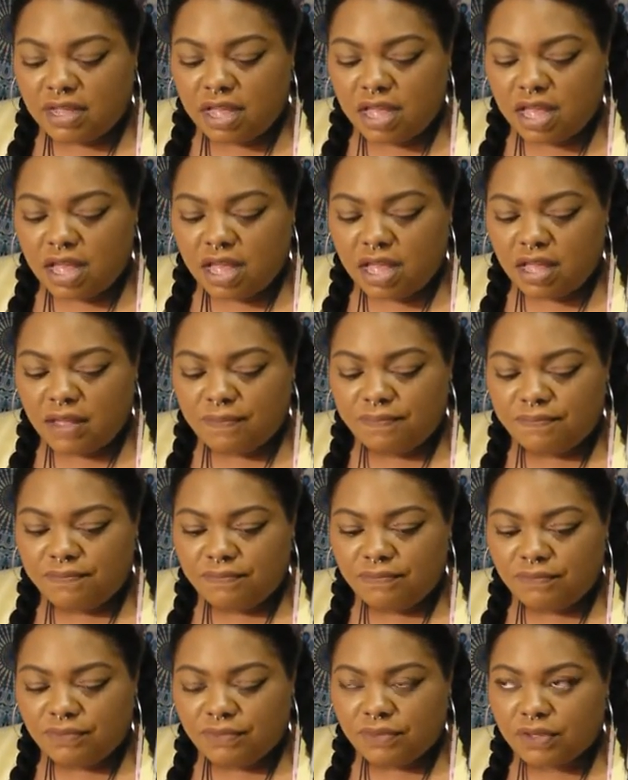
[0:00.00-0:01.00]

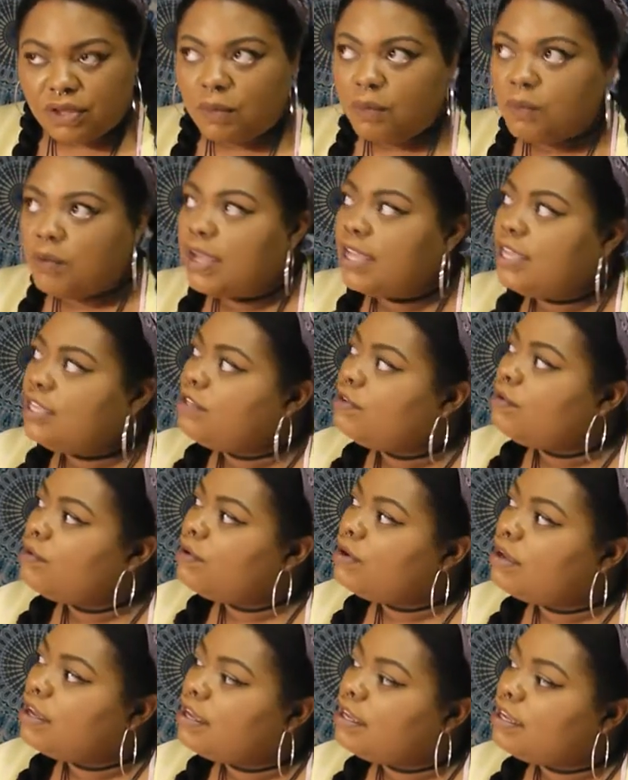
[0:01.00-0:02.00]
Um, what
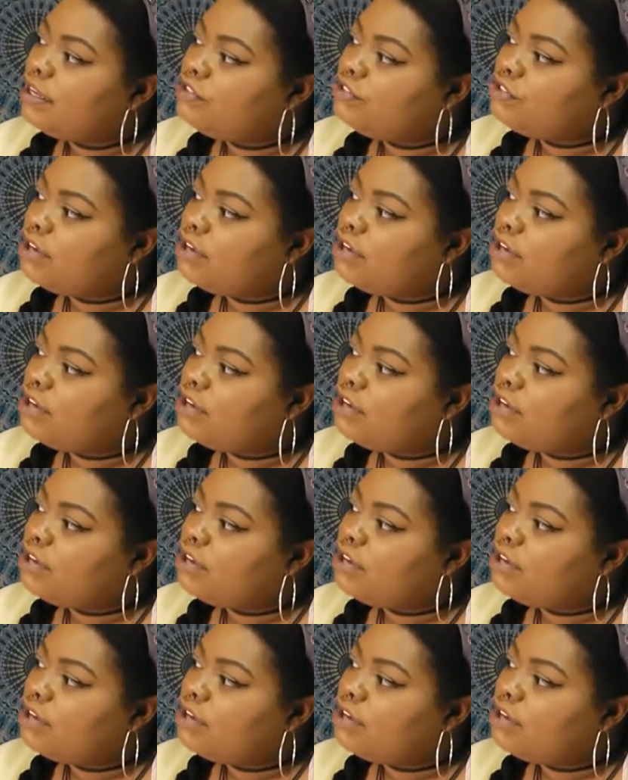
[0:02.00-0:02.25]
you're